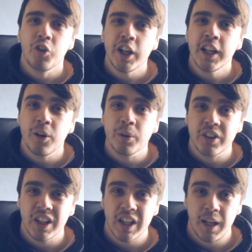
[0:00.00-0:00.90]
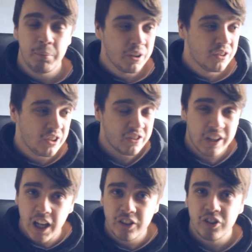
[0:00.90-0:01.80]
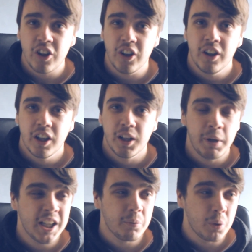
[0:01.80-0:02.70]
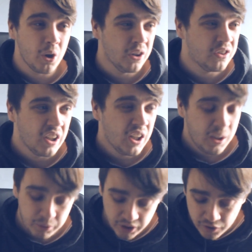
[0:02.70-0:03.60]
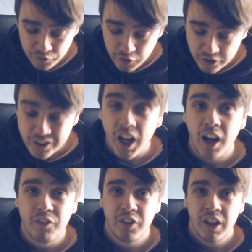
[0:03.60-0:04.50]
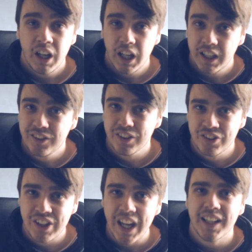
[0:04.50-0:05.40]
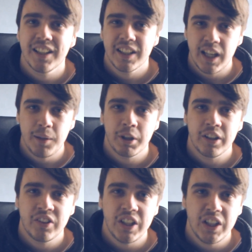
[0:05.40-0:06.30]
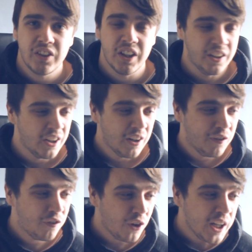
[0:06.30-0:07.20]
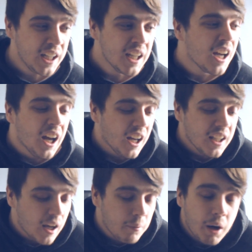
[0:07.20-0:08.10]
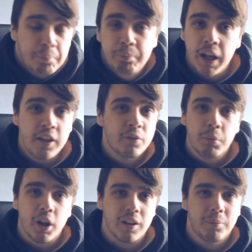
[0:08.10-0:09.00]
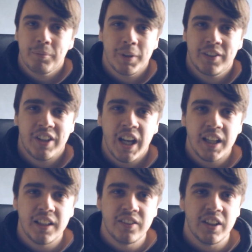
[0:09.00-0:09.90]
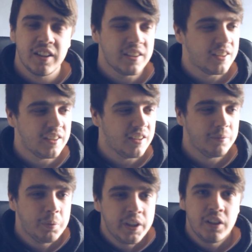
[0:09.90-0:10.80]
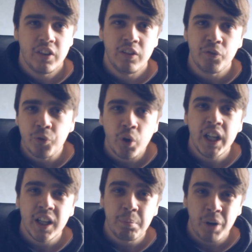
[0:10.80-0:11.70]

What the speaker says: 3 goals in the game since last year. And to make it worse, it was in the first half and it's the second game of the season. 3 abysmal mistakes and we conceded 3 to